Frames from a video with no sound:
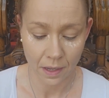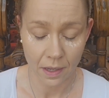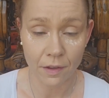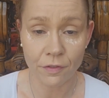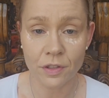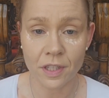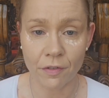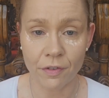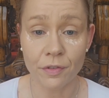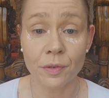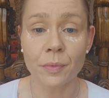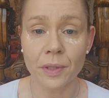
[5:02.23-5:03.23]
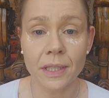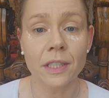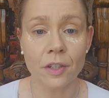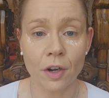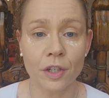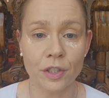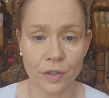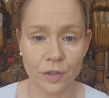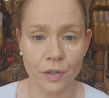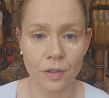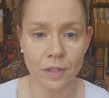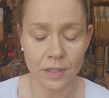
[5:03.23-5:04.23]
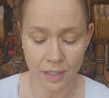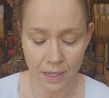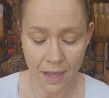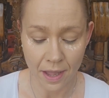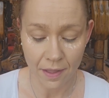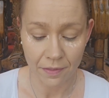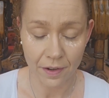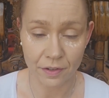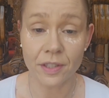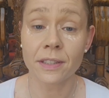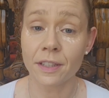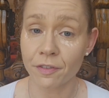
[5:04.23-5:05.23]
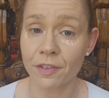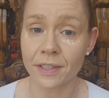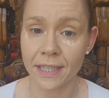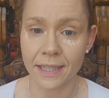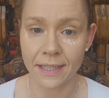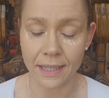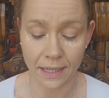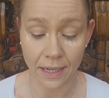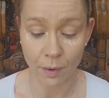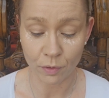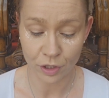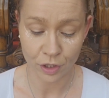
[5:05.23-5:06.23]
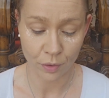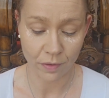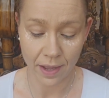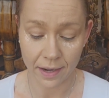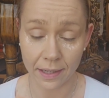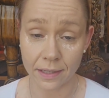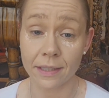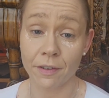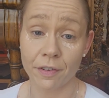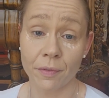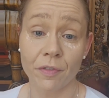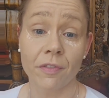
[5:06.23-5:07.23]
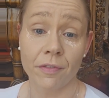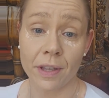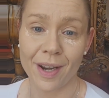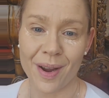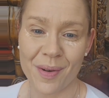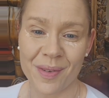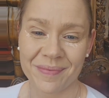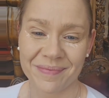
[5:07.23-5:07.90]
If you suffer from really dark circles, there's a different technique, and I will show that in a different video.